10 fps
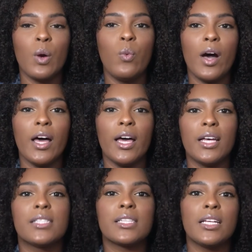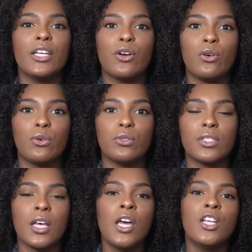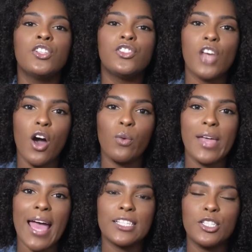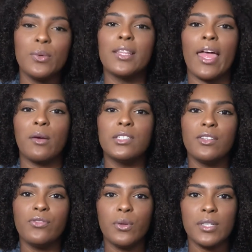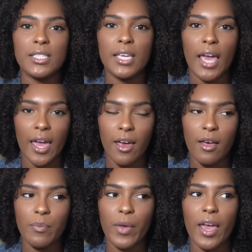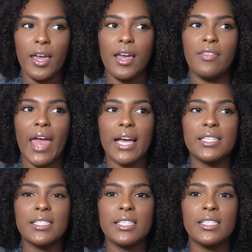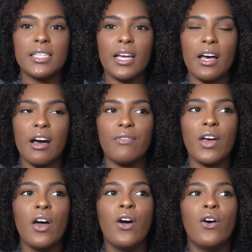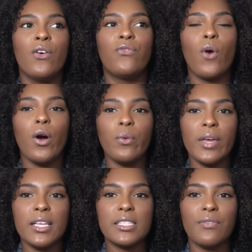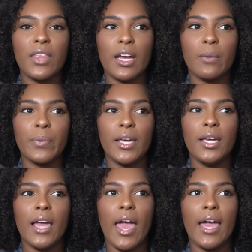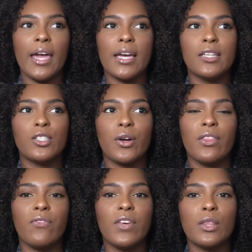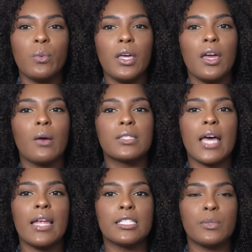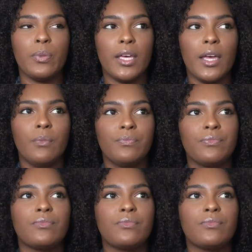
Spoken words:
was clinicals. So we had to do a language and fluency camp, and that consisted of 4 weeks of therapy, and during the 5th week, it was kind of split